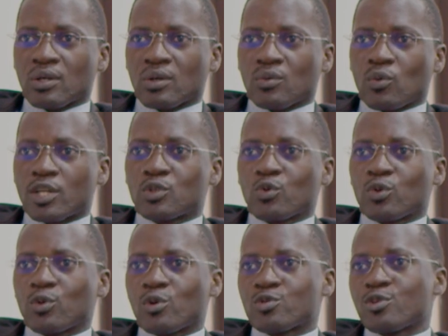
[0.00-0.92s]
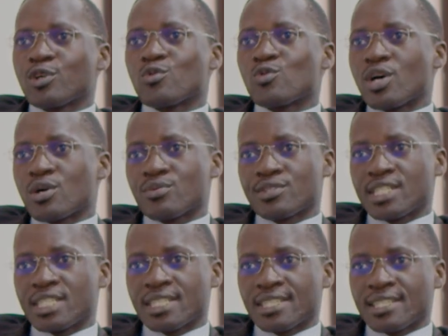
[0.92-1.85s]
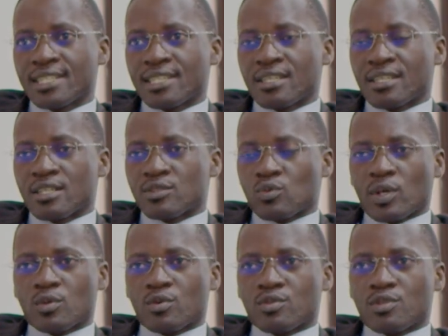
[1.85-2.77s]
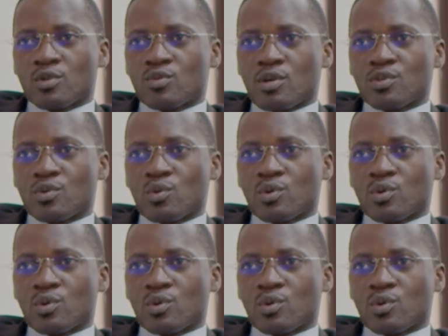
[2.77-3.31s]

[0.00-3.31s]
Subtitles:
what we was on the ground. So what was on the ground